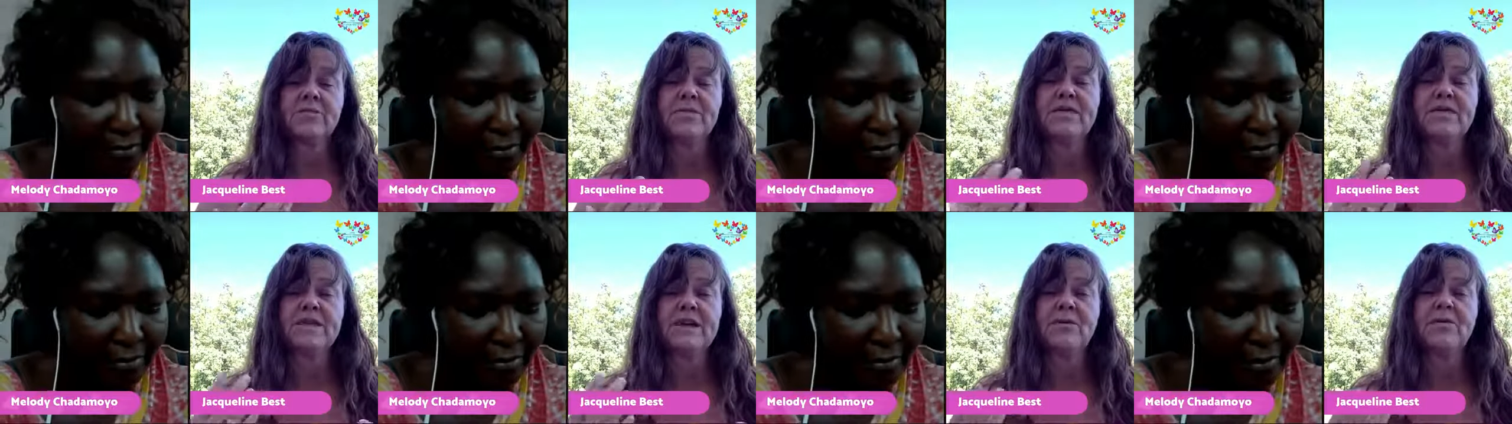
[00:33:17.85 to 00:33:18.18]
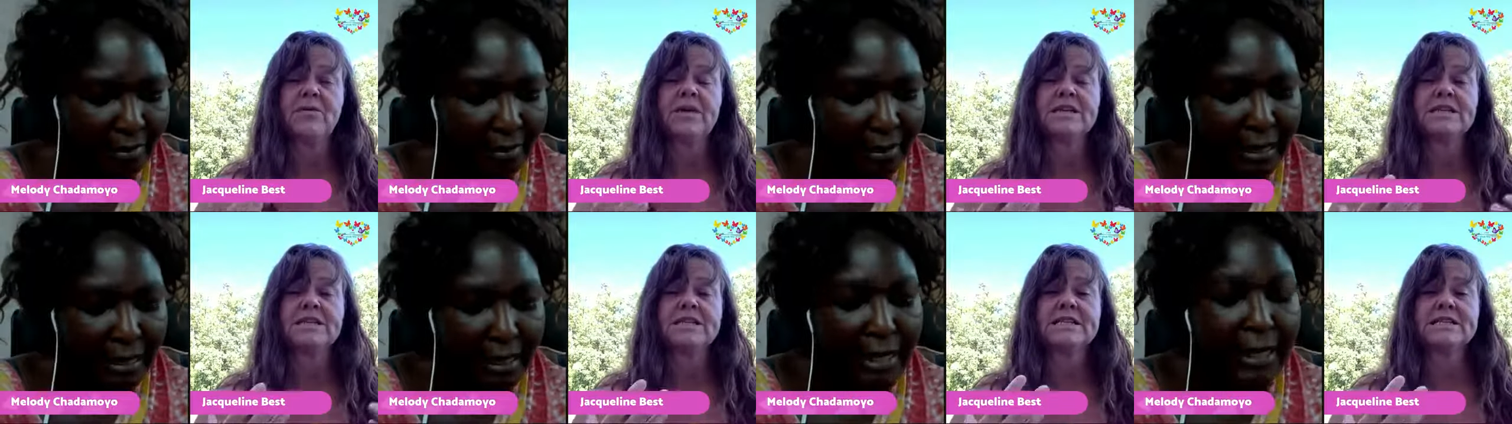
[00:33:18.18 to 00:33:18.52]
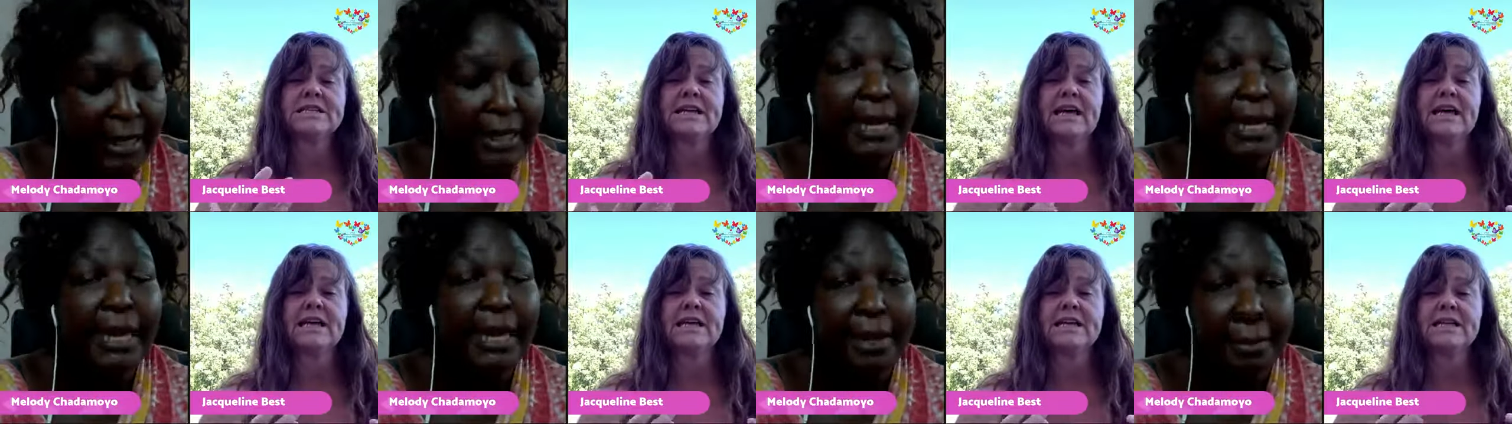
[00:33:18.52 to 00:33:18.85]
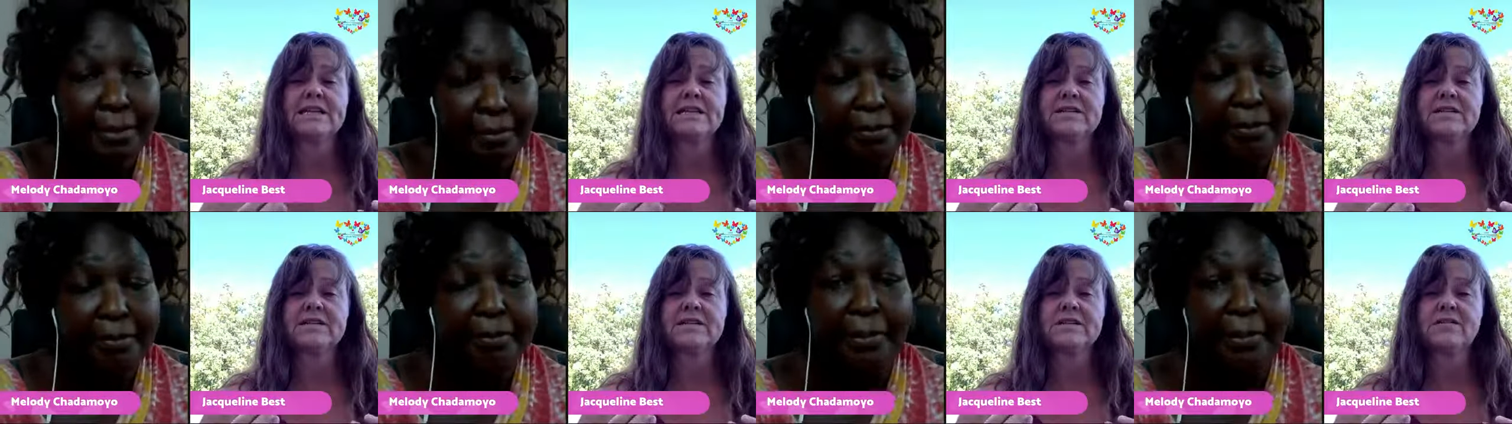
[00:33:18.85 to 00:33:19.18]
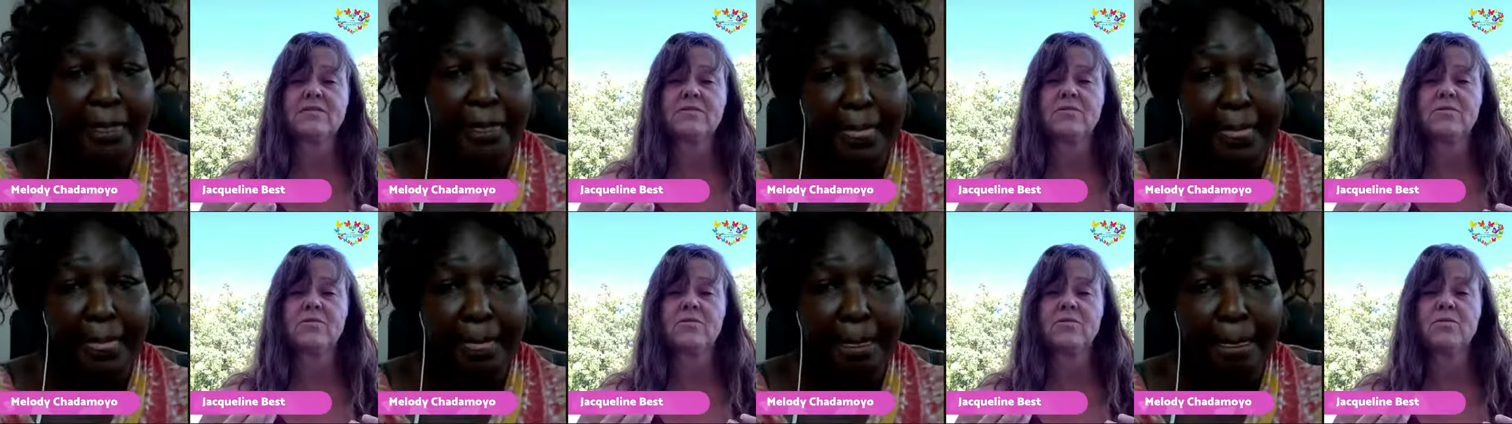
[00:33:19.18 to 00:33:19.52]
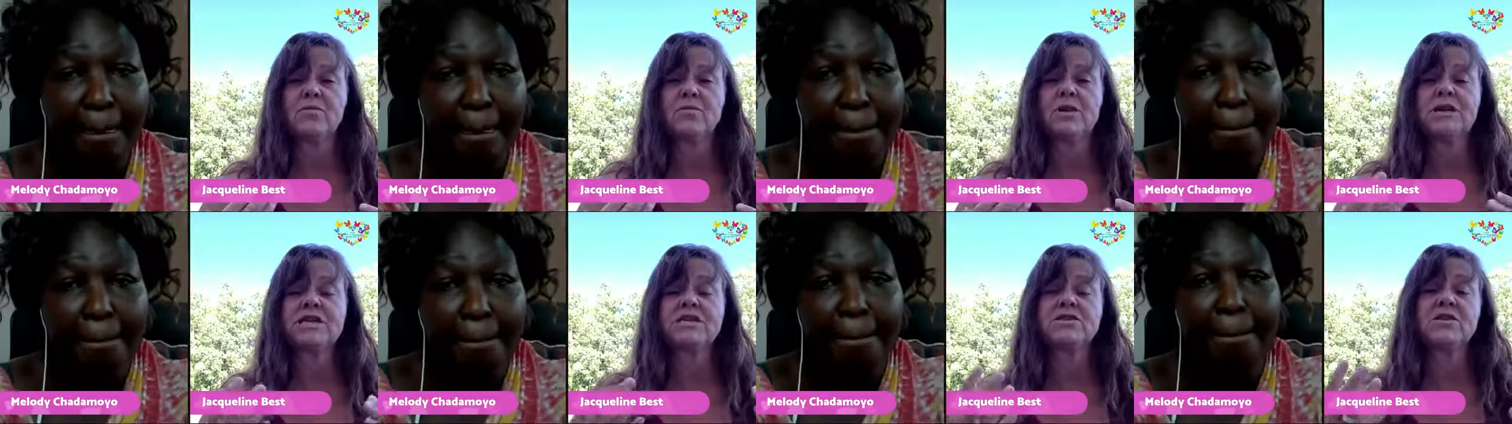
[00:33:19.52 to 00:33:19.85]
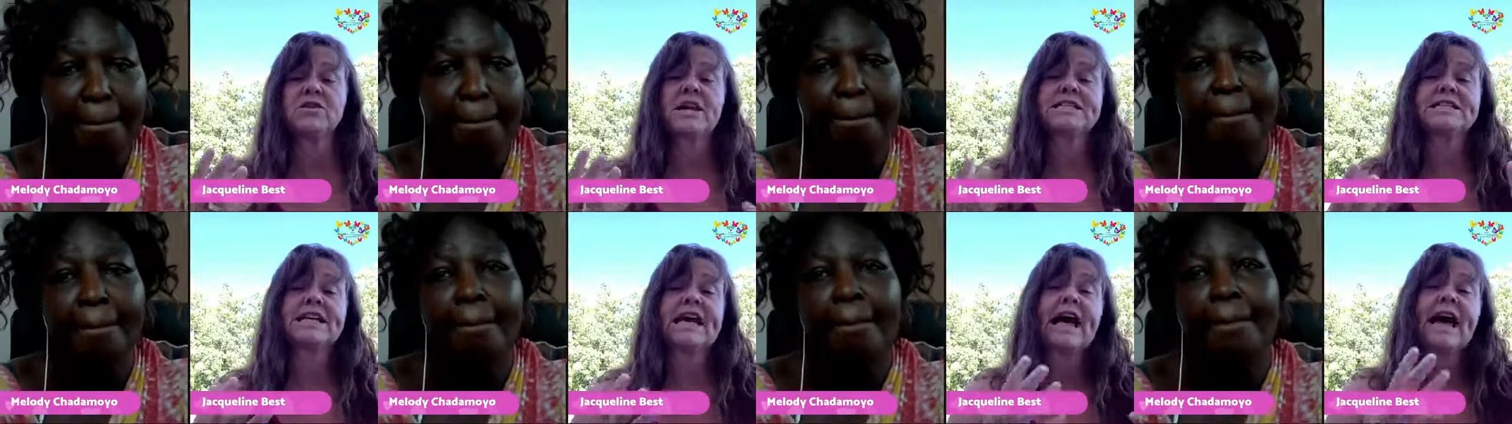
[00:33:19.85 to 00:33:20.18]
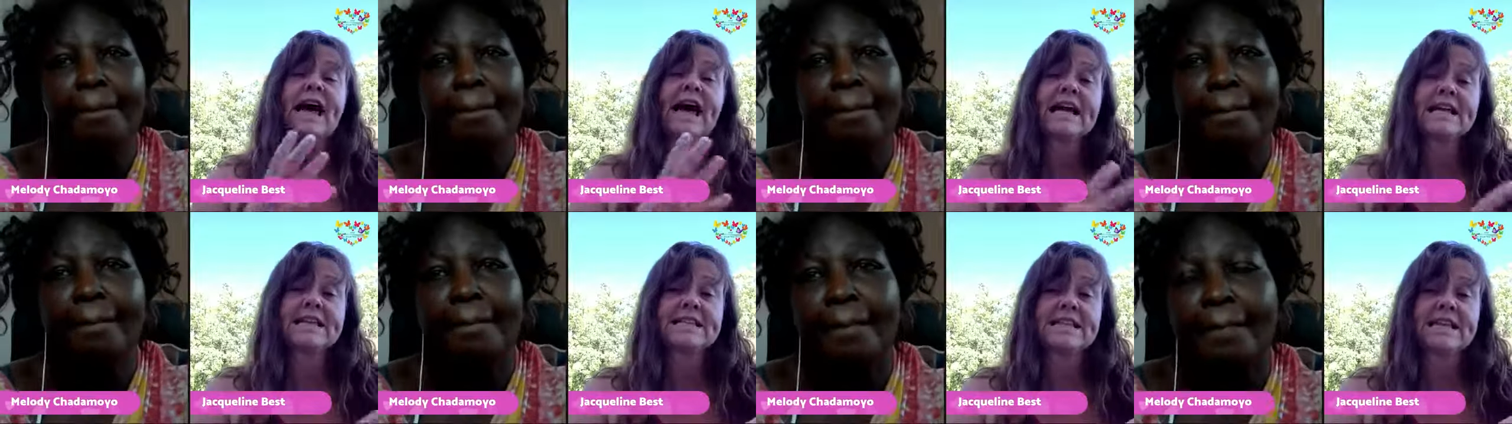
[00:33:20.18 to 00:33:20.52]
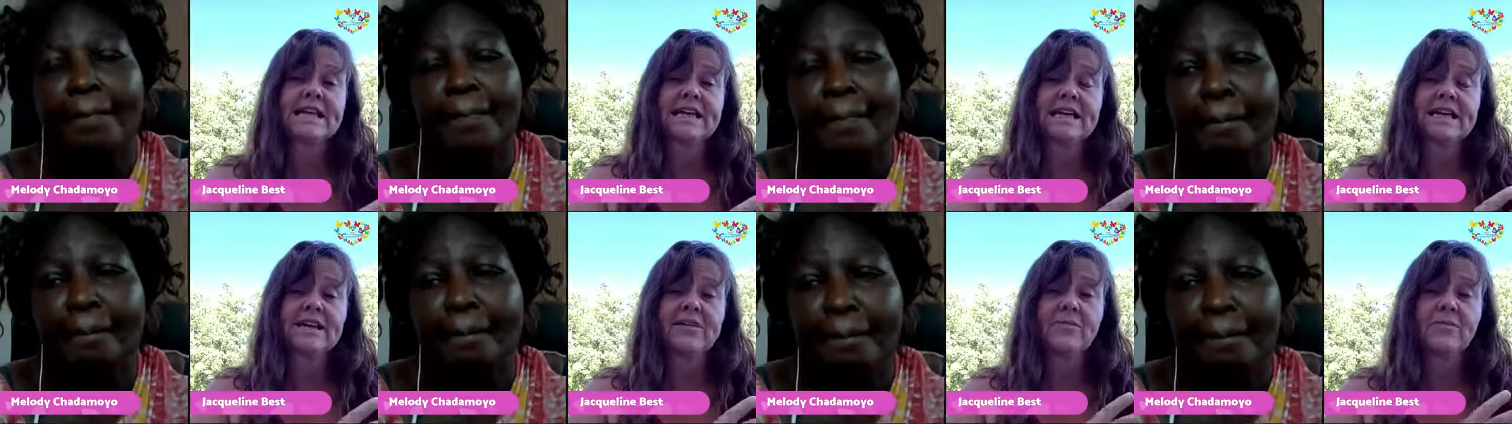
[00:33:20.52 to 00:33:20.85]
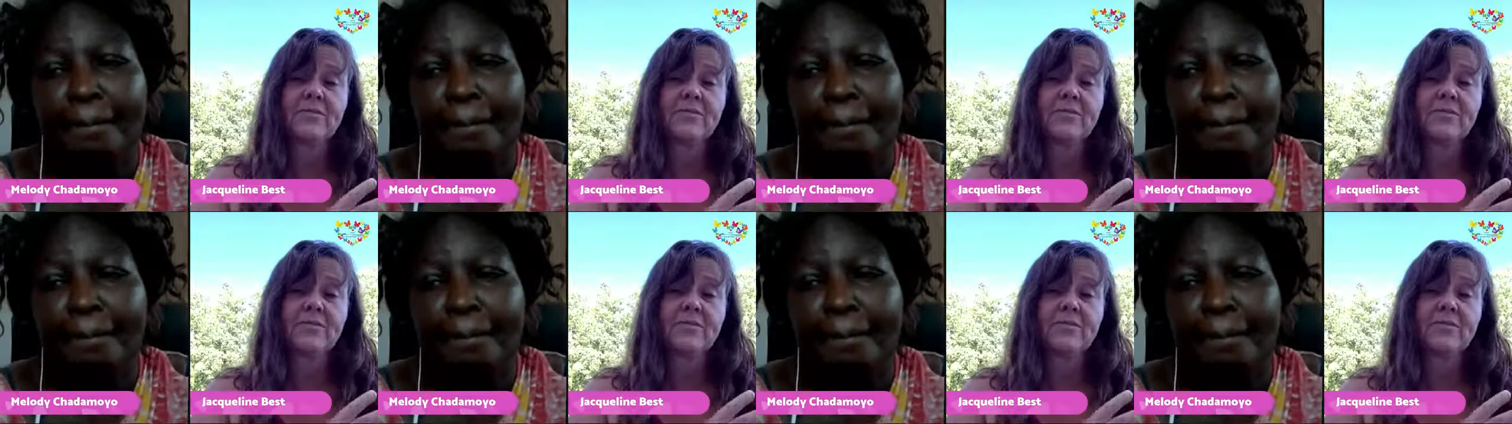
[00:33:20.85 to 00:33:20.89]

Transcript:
Speaker 1: but then we decided yeah. we tried to act like